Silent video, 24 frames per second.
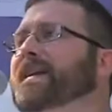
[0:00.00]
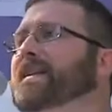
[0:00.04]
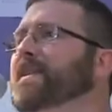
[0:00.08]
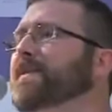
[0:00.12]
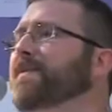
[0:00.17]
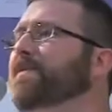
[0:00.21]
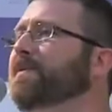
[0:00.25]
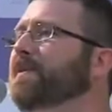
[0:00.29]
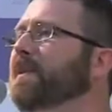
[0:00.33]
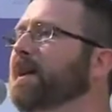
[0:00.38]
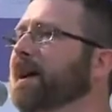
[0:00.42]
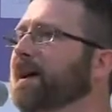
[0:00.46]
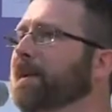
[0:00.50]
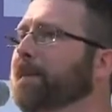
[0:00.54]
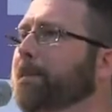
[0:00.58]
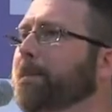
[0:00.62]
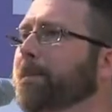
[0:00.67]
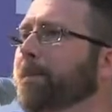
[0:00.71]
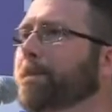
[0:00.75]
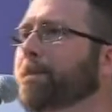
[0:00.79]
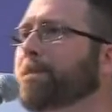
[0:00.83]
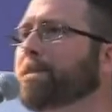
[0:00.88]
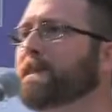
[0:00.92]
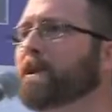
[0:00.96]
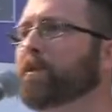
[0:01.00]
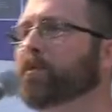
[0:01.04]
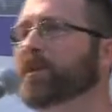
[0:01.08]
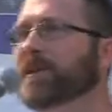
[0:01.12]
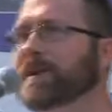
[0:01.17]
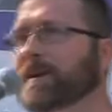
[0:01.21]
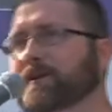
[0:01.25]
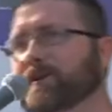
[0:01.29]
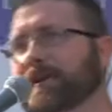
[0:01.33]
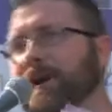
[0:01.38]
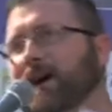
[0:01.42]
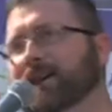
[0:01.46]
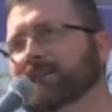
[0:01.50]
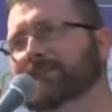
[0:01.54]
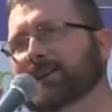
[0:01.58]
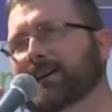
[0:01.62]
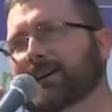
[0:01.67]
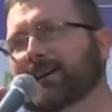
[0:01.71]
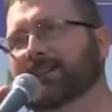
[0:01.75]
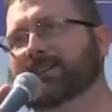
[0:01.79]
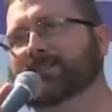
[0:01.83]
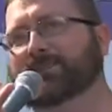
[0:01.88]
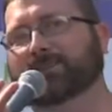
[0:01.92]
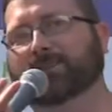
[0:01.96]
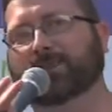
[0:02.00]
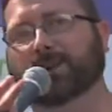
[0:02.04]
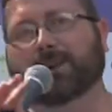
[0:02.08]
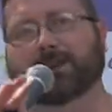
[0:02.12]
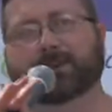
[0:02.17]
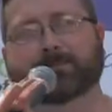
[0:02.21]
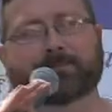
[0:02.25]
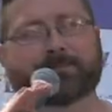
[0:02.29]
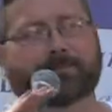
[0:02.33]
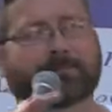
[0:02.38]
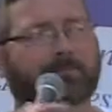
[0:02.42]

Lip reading: at the front with a cross on its front.